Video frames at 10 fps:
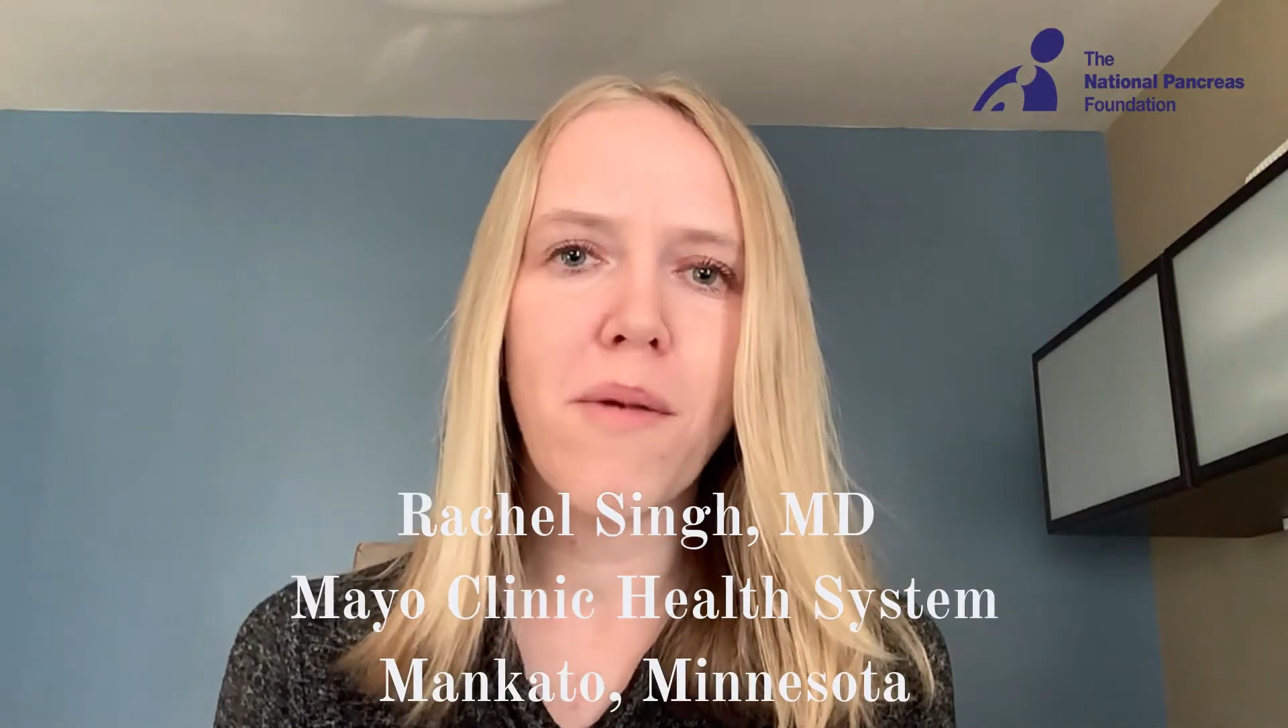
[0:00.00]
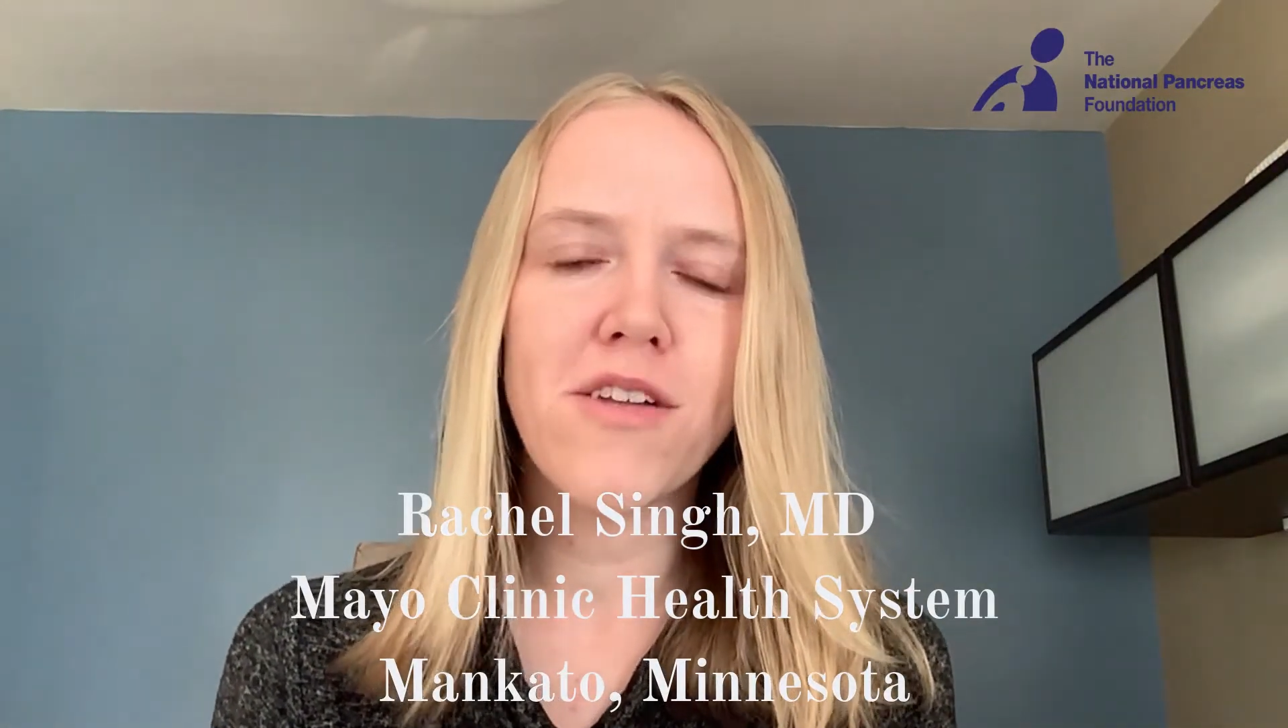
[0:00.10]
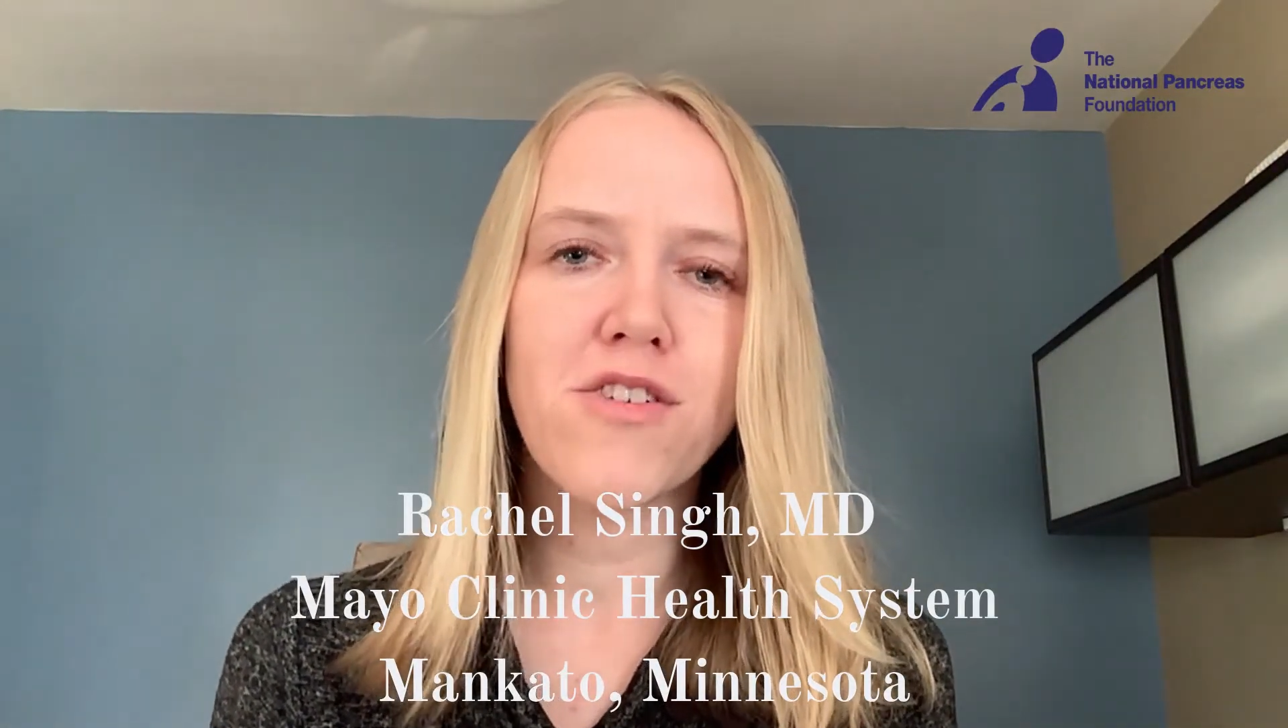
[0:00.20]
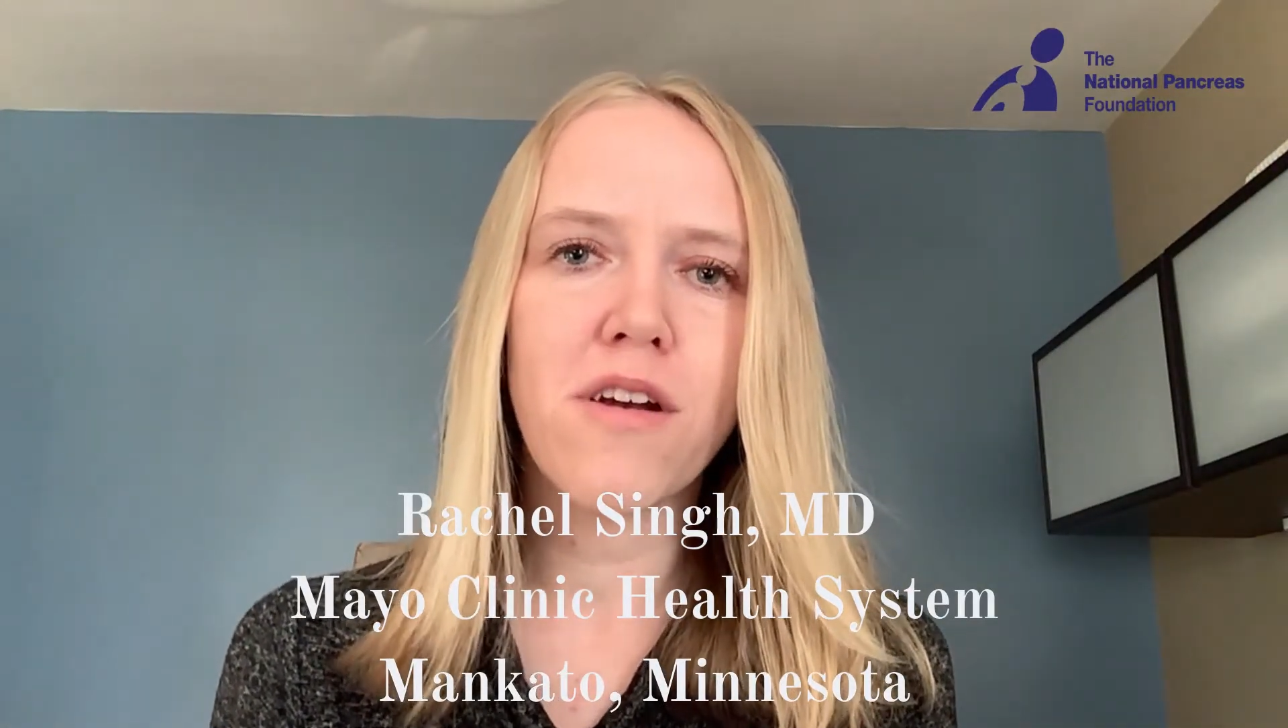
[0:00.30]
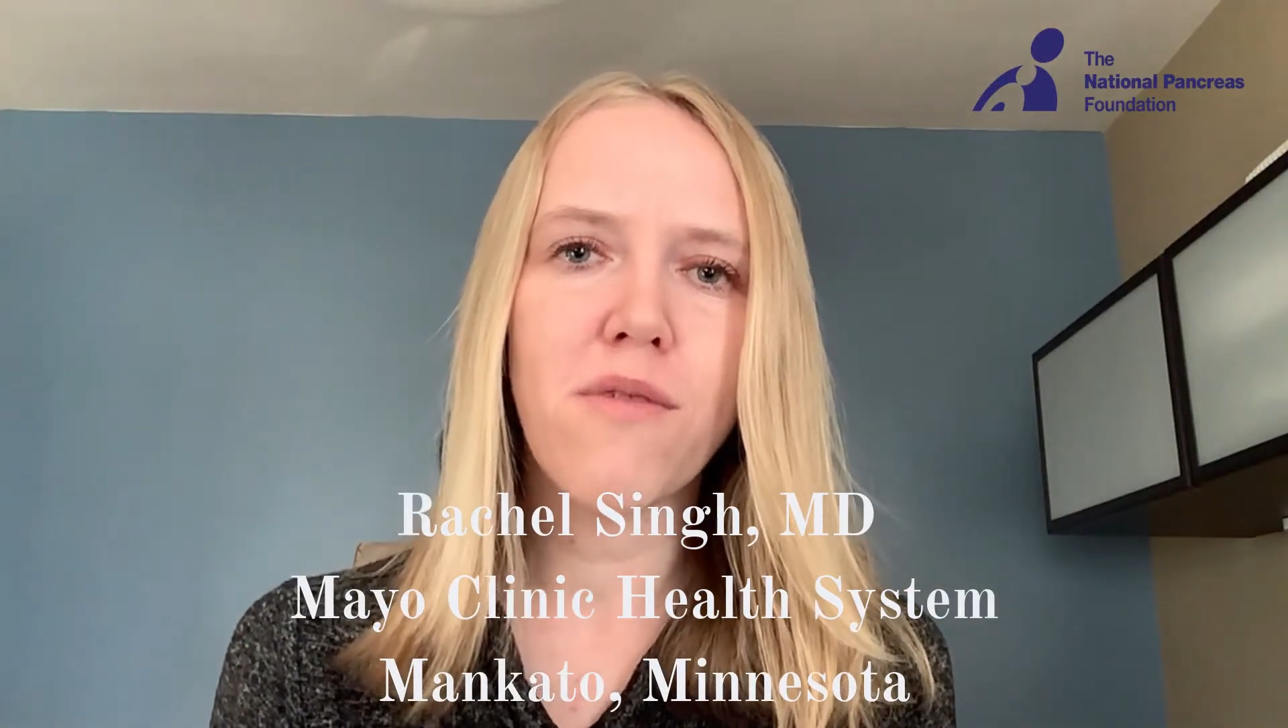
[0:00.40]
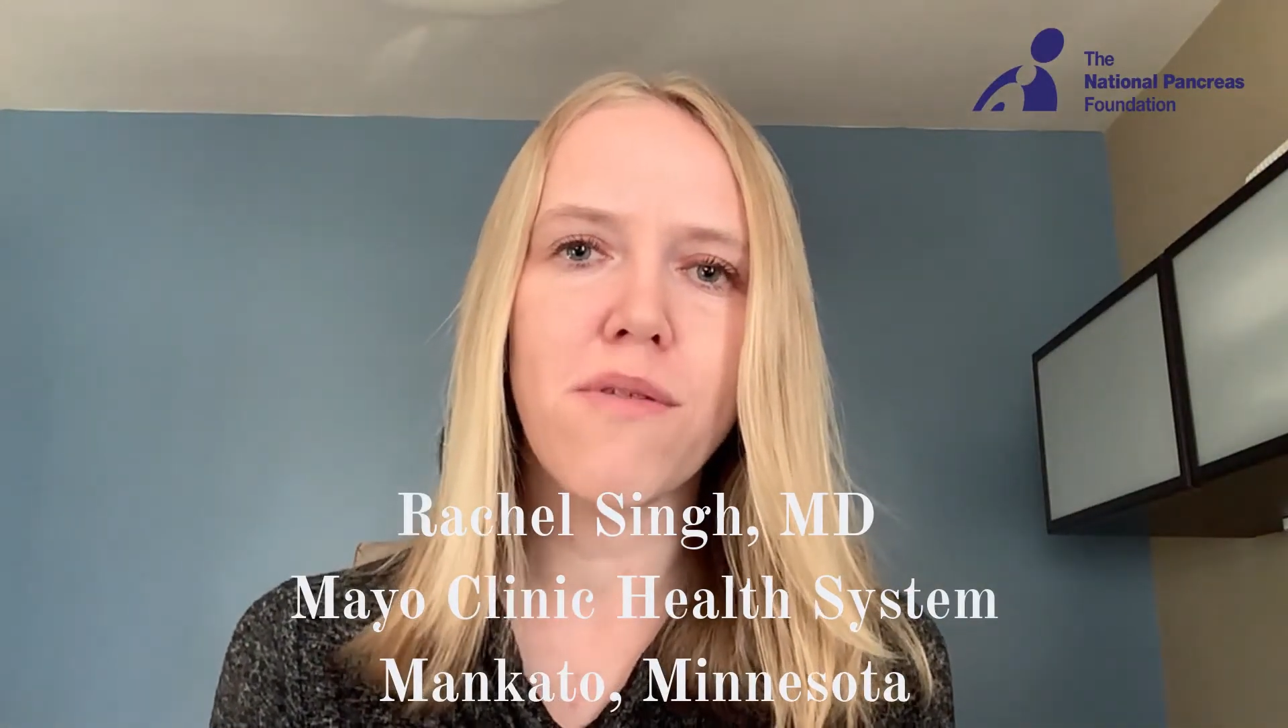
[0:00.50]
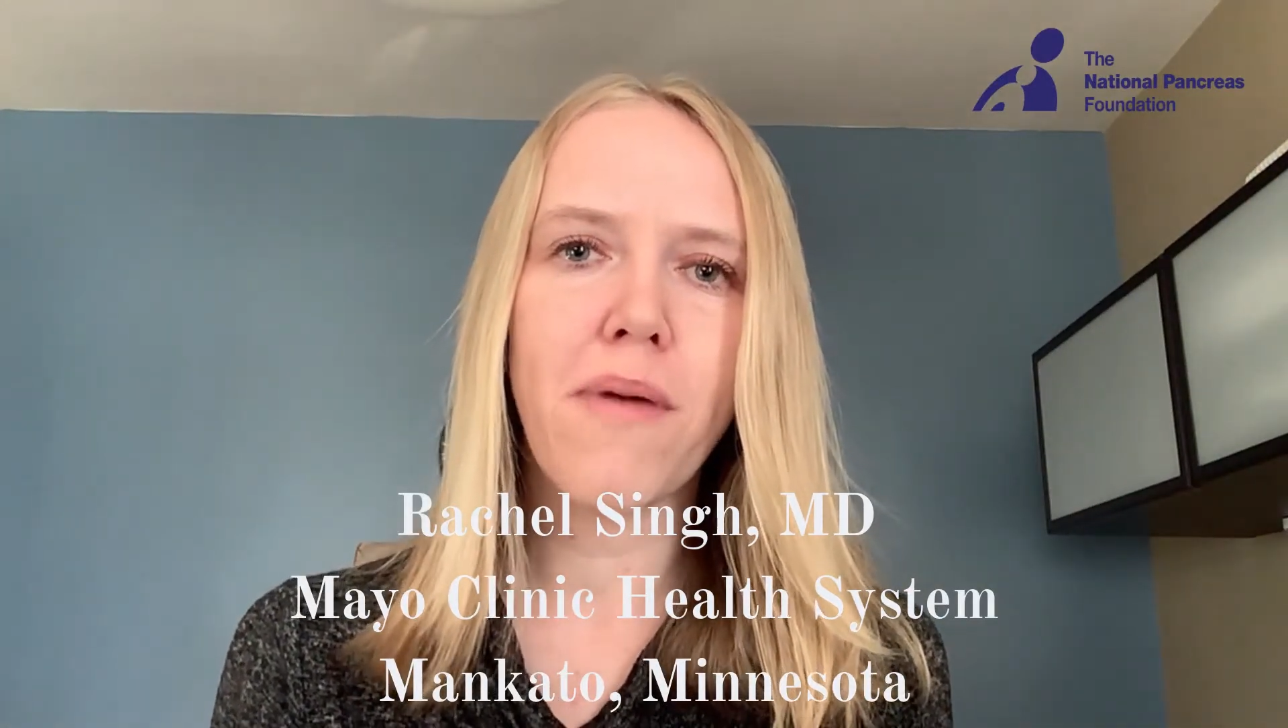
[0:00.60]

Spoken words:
my journey with